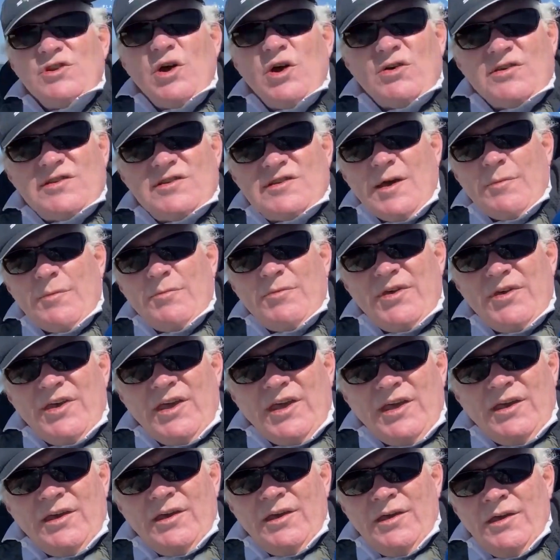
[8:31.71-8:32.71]
not
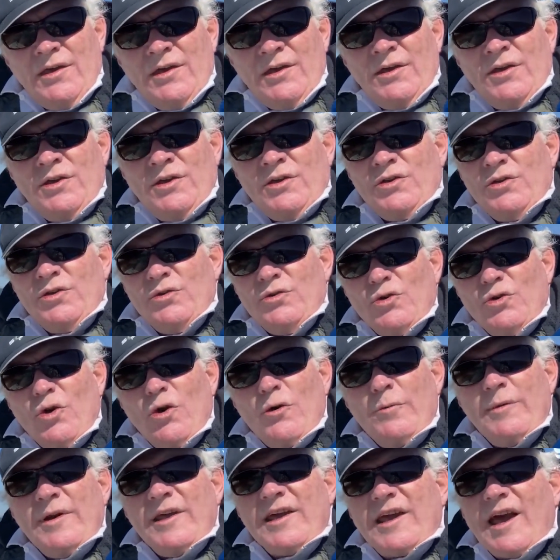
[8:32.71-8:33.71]
something you
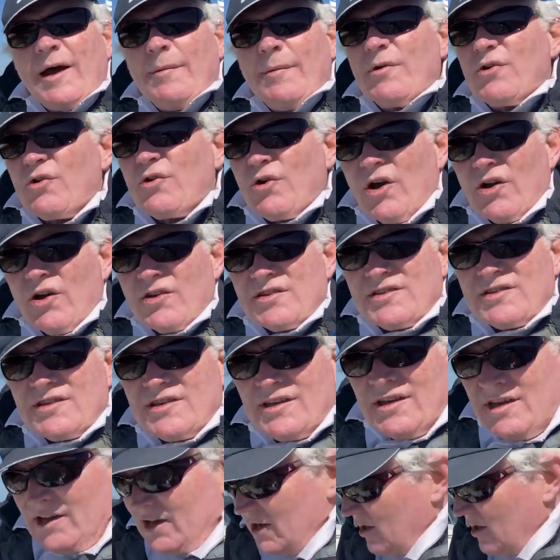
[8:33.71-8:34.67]
normally come across